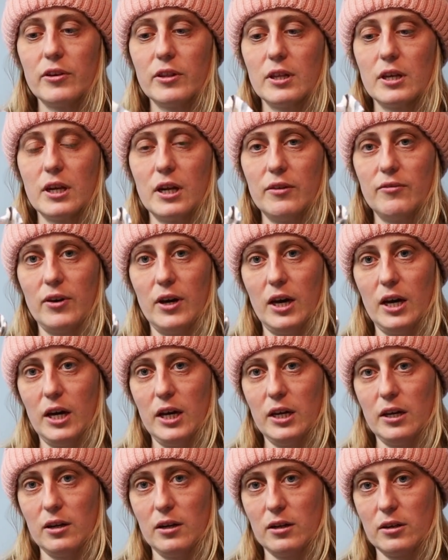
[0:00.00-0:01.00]
and then I've
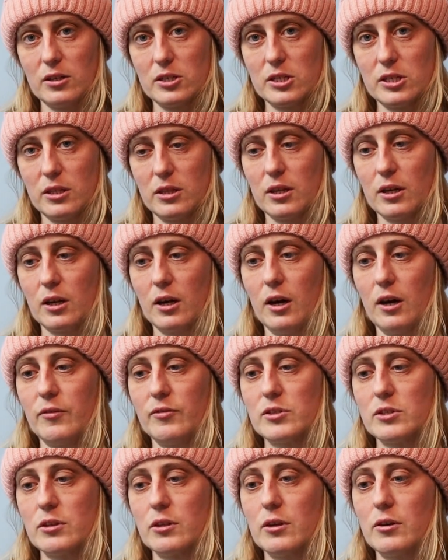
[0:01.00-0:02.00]
ironed the
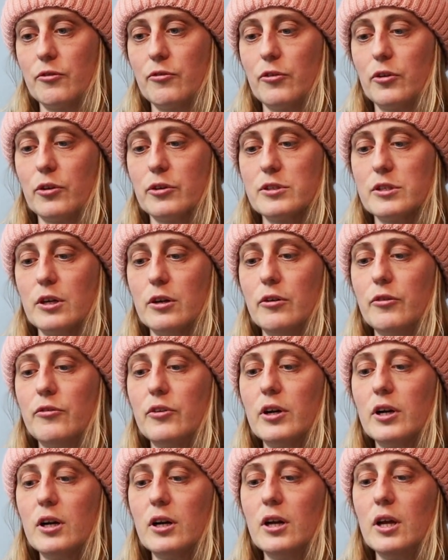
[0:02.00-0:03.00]
cuff so that it folds
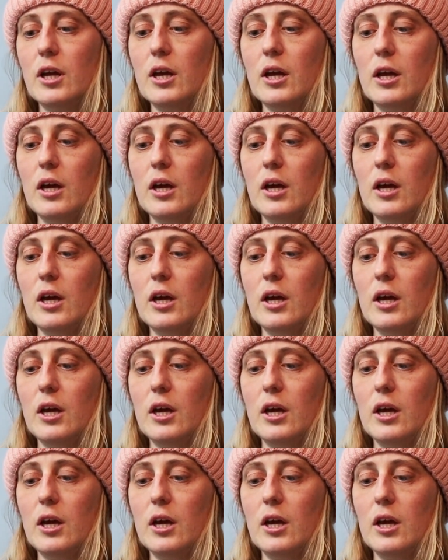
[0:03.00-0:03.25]
over